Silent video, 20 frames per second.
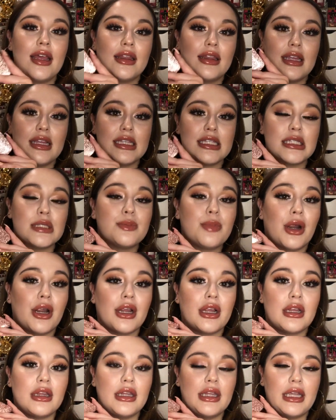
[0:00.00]
this
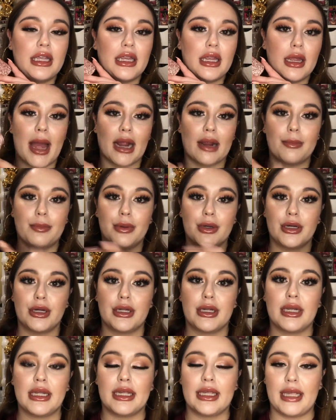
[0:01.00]
sparkly
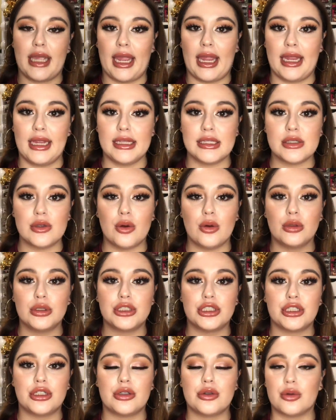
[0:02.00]
MacBook case
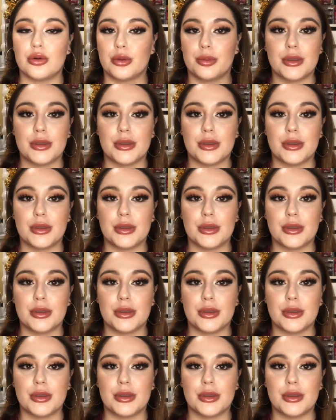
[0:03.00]
holder or